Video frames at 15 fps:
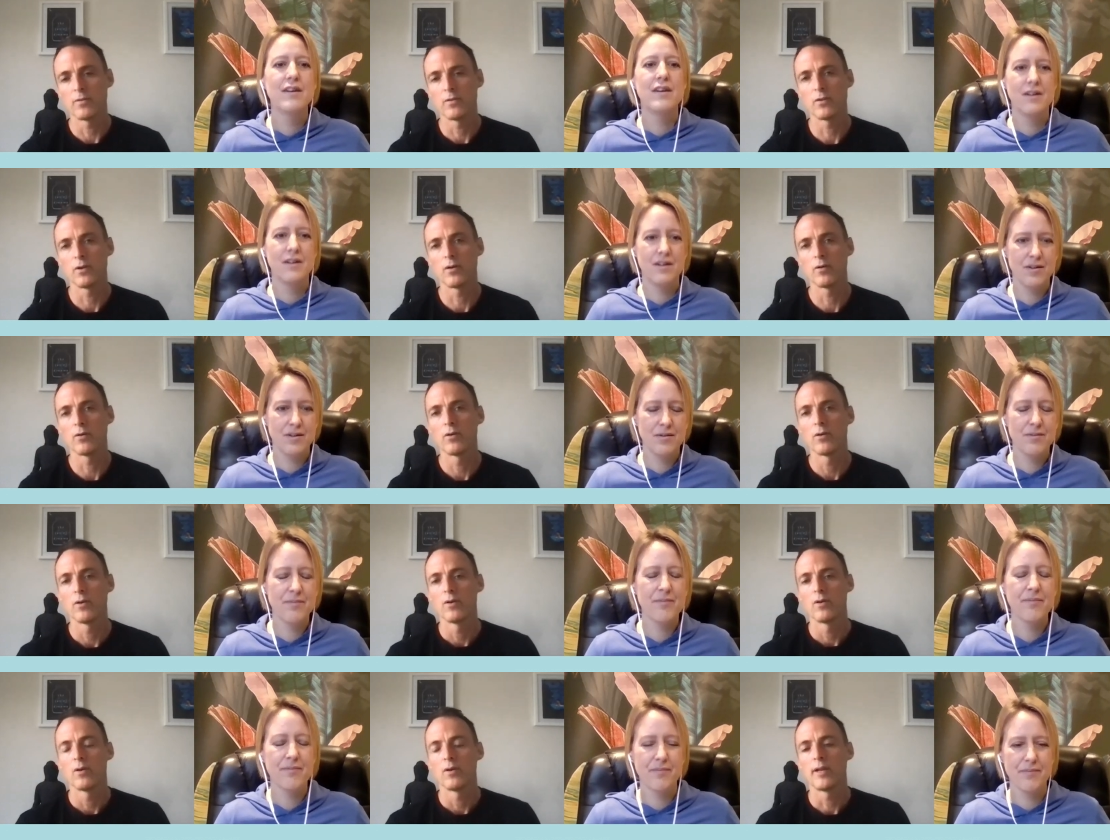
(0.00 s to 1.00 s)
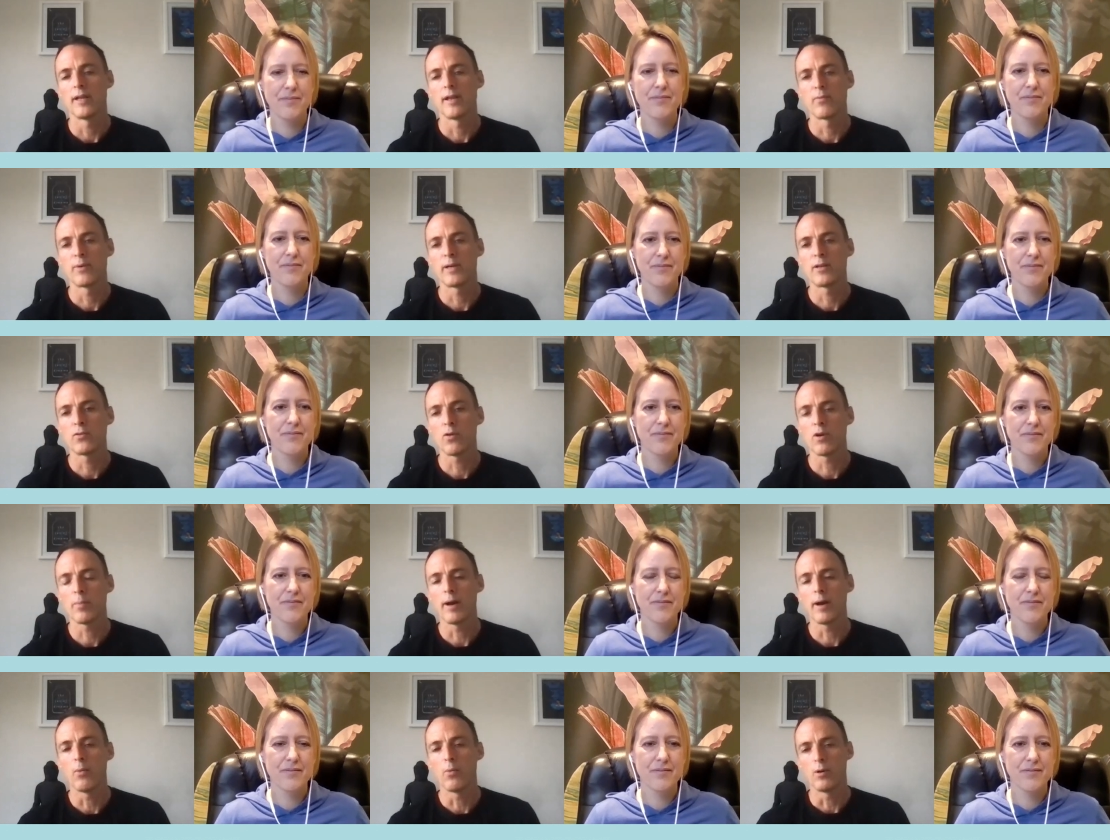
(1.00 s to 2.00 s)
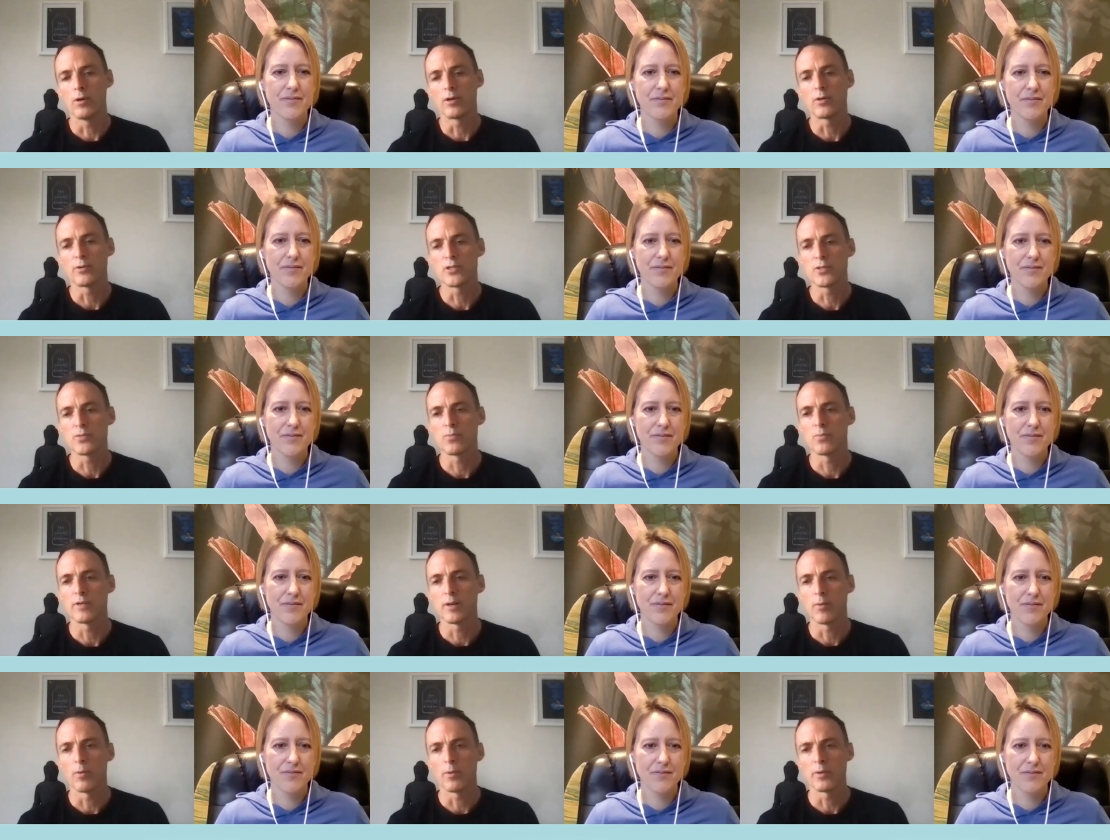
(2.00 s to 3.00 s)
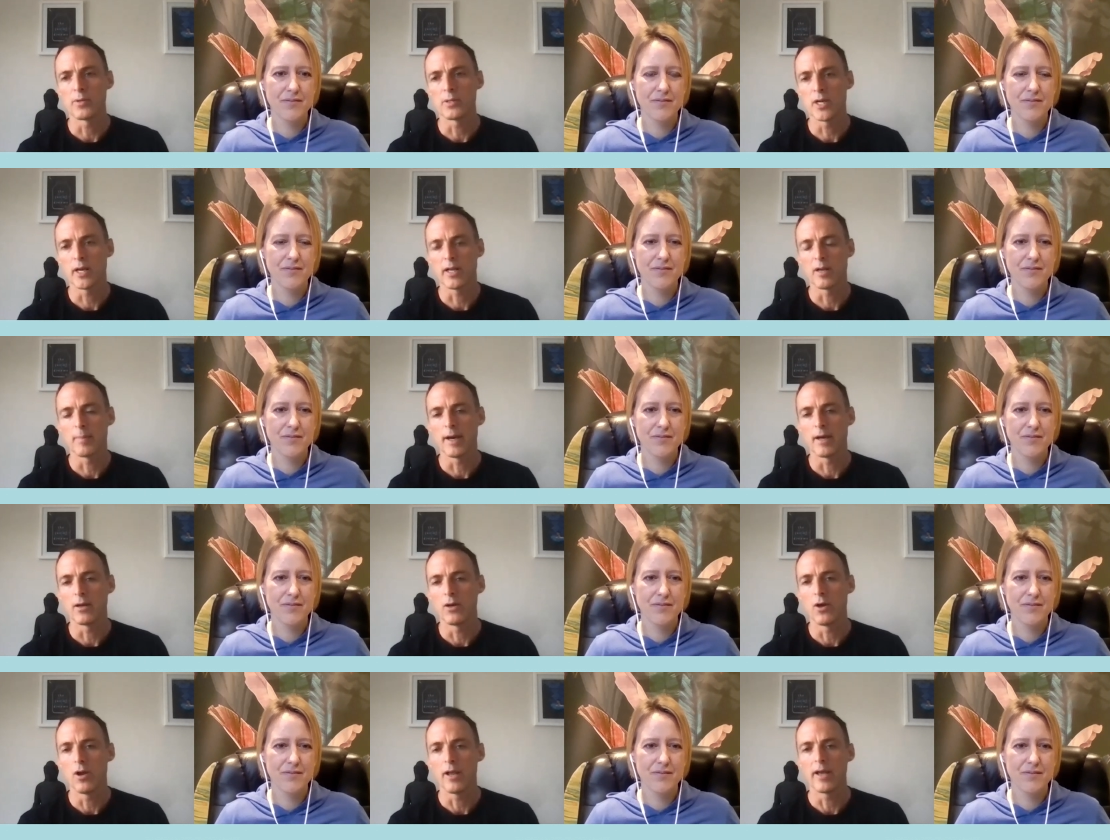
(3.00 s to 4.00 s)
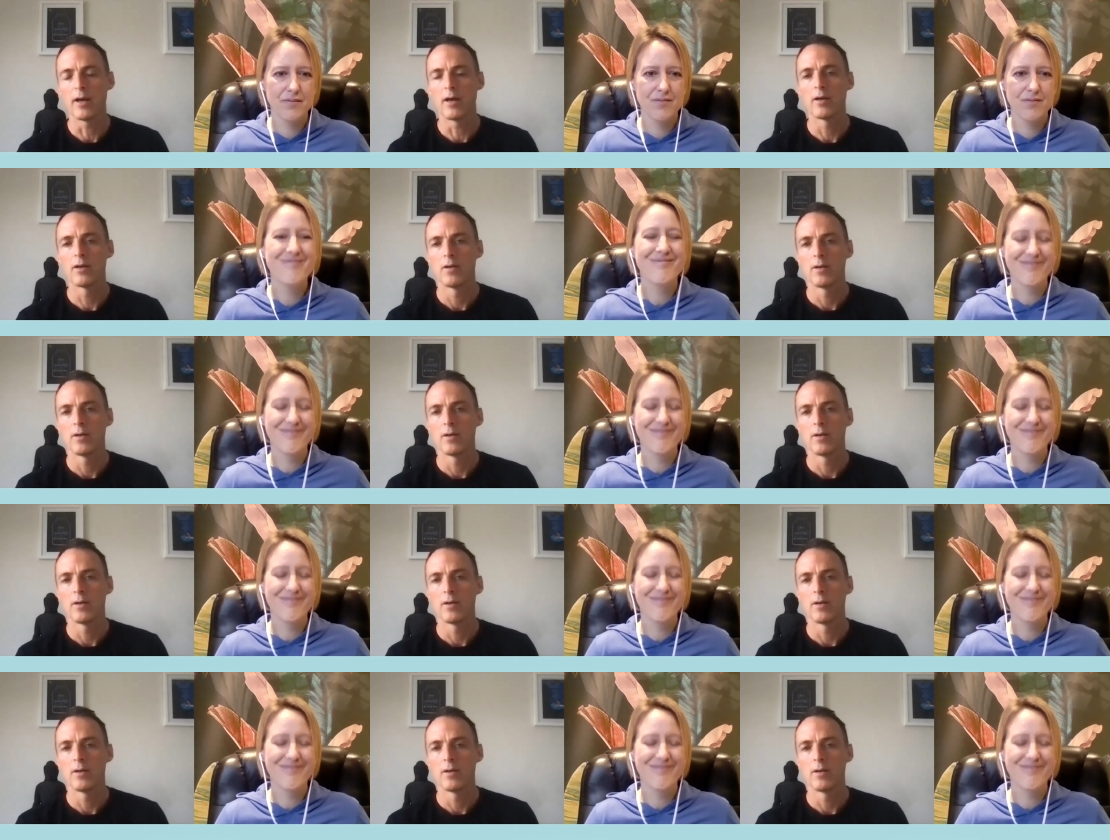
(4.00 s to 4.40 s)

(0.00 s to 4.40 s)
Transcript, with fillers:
Speaker 1: So if we talk about work, which is you know what we were chatting about earlier,